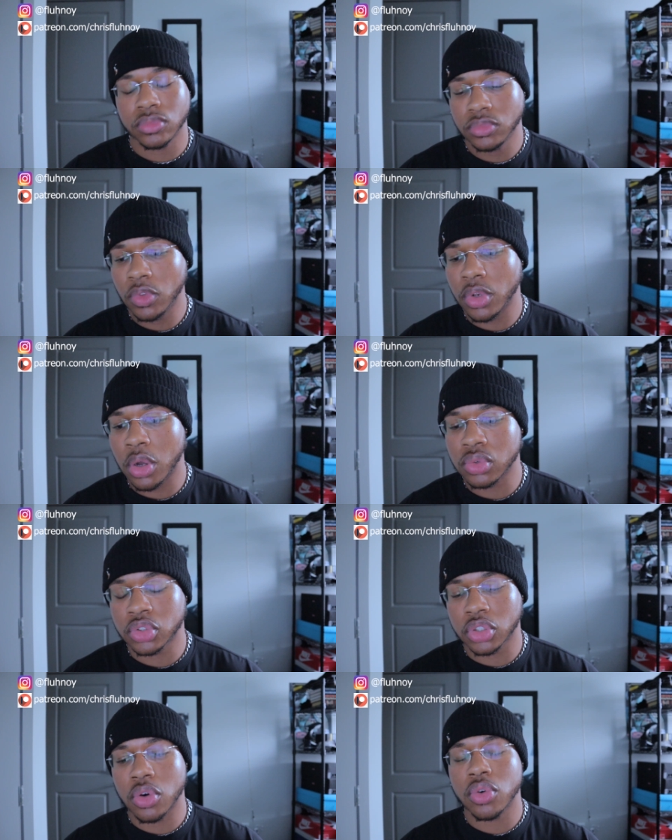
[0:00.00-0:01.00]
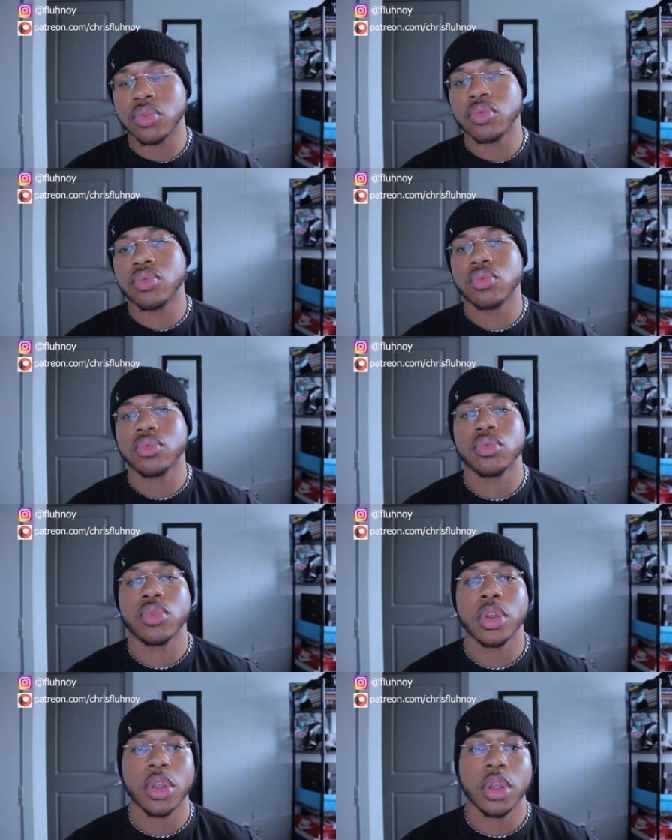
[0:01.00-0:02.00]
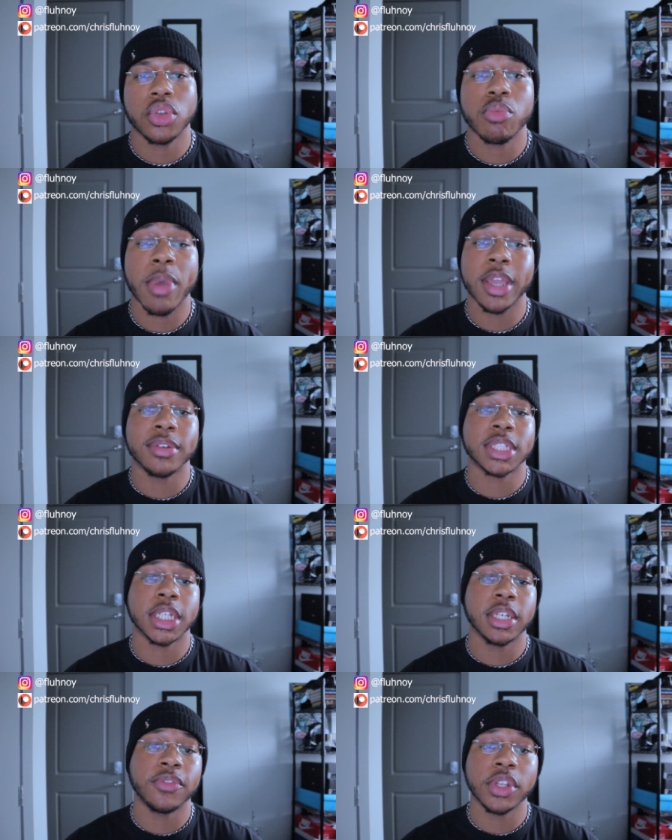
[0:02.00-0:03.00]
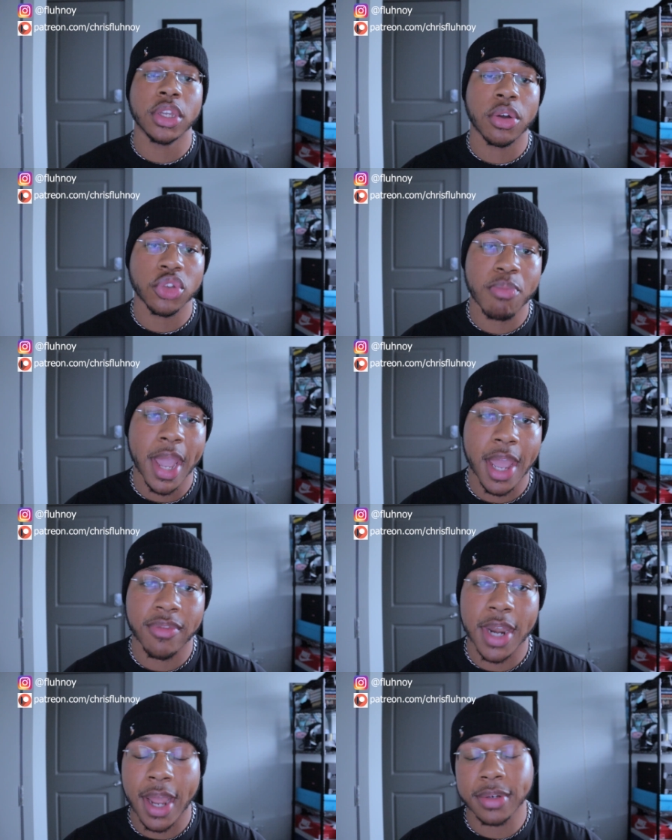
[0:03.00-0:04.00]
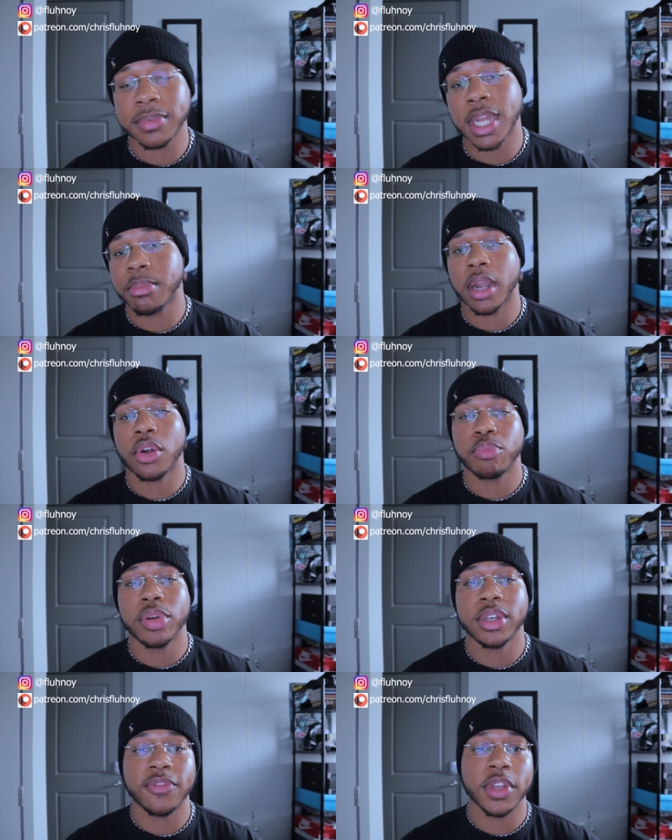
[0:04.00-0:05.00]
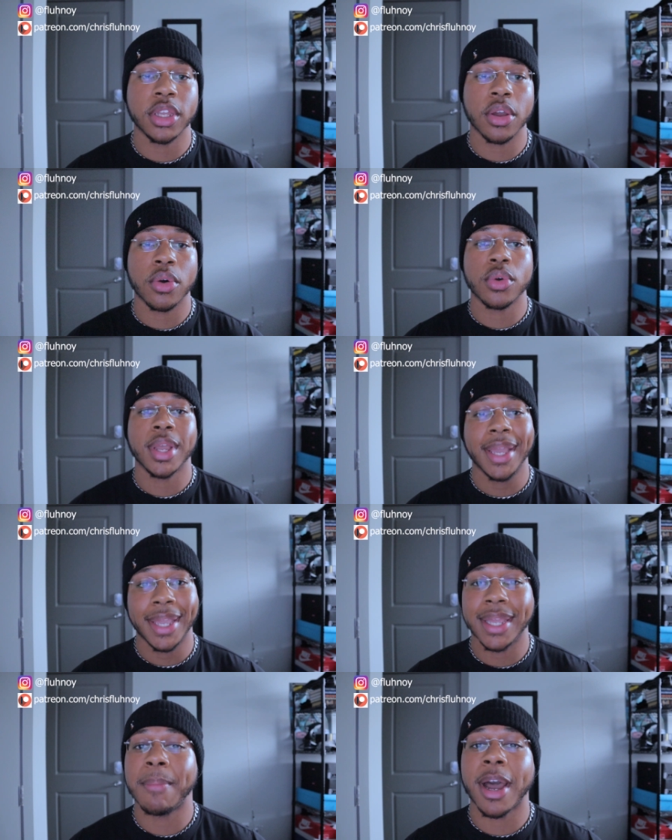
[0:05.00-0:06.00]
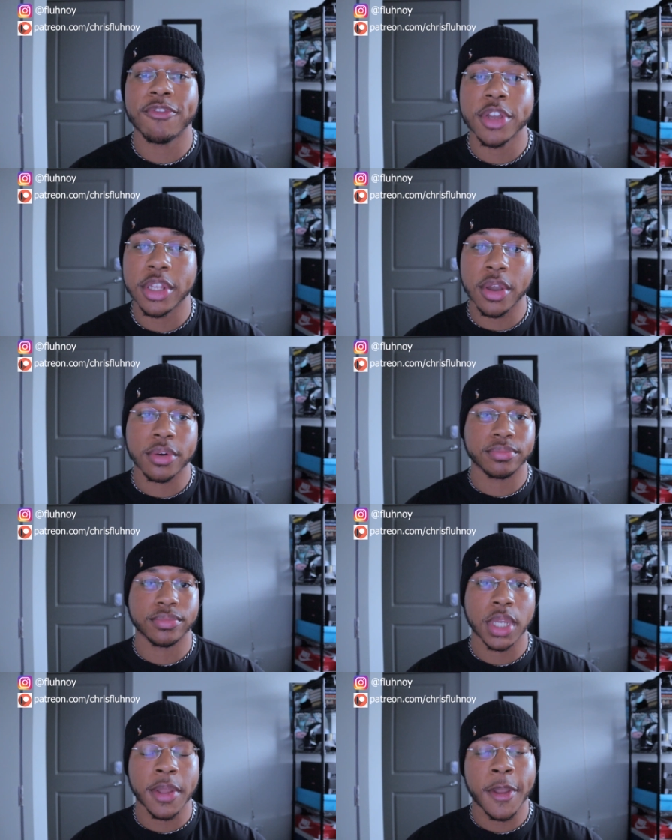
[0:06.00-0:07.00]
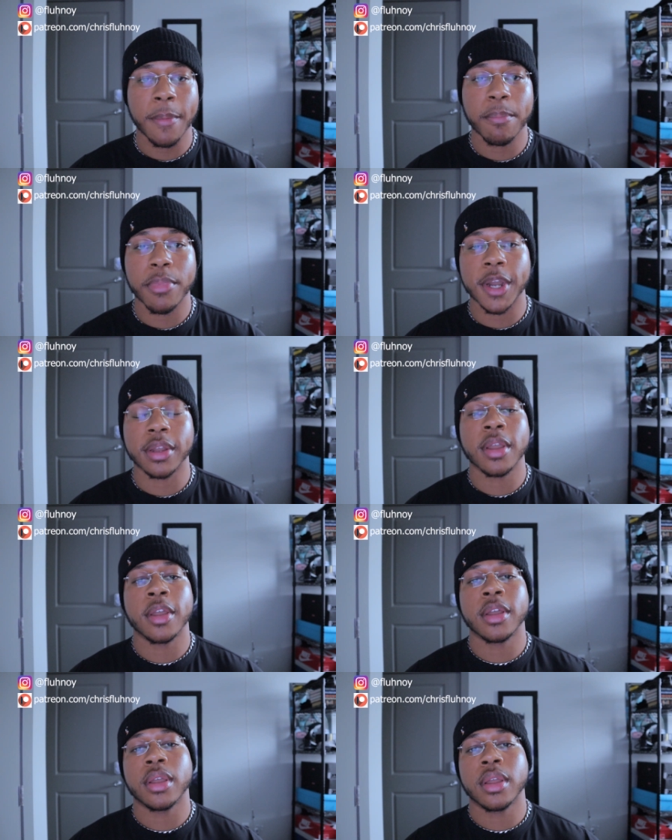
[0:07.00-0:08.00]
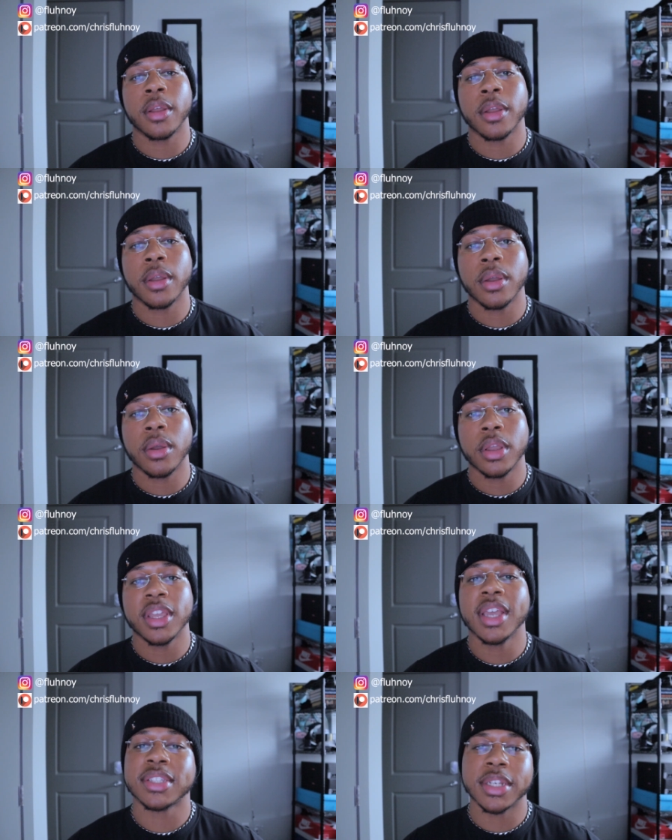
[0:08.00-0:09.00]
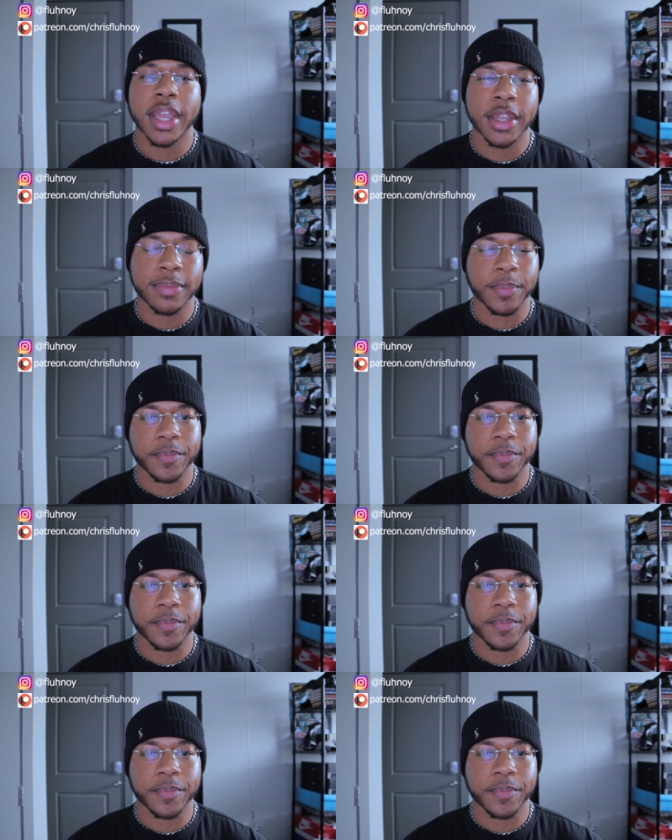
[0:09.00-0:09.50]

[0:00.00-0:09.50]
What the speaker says: it. So you may have seen the video, you may have not. I'm not gonna put the video in my video, but yesterday